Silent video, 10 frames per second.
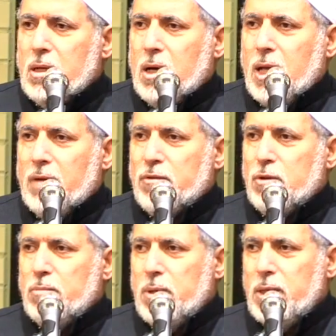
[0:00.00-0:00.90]
I have
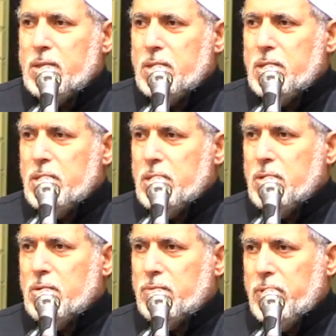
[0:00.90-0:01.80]
completed
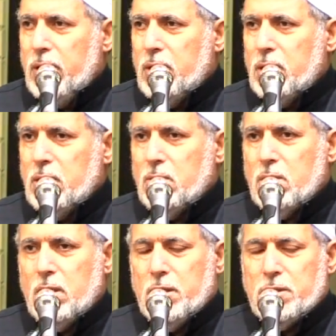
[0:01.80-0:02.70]
your faith, your
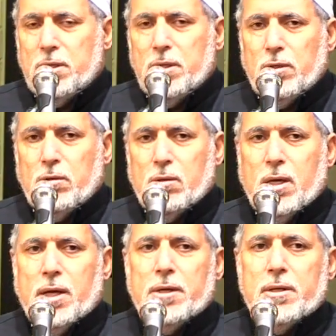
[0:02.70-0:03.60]
religion, your
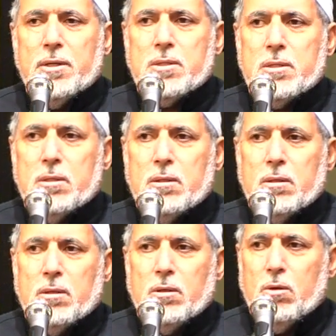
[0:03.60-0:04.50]
guidance,
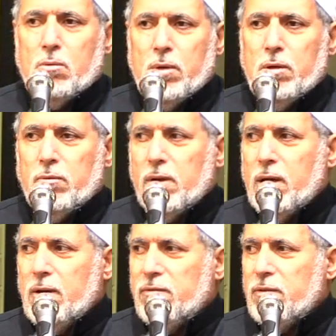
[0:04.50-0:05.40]
your way of
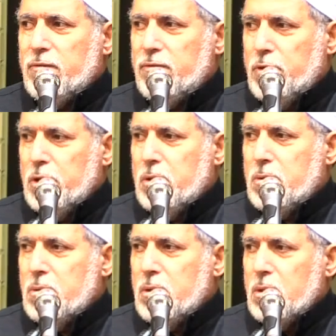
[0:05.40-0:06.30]
life for
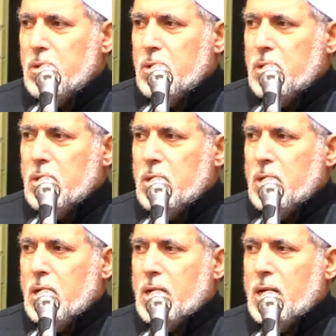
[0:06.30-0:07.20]
you,
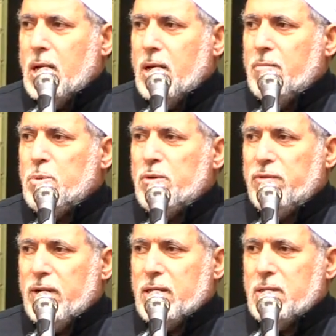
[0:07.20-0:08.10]
and I have
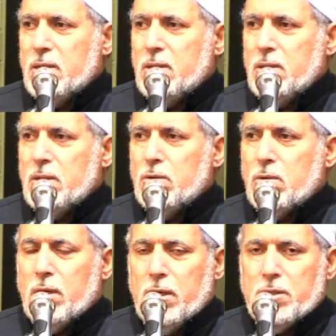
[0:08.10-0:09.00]
perfected
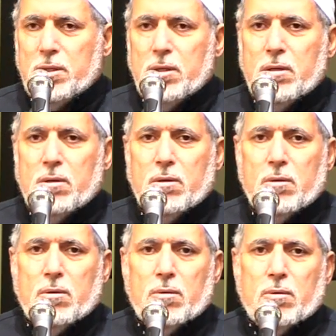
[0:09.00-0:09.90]
your religion
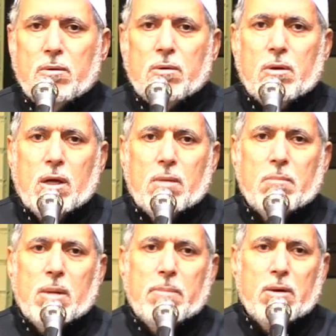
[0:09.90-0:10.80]
and
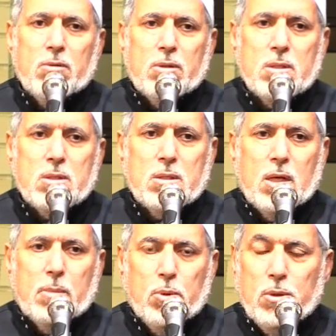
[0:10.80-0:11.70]
my bounties
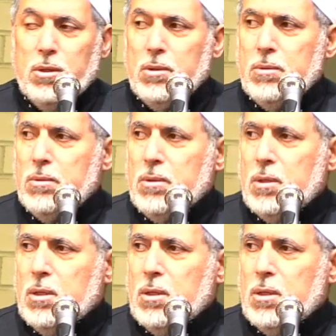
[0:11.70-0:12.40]
upon you,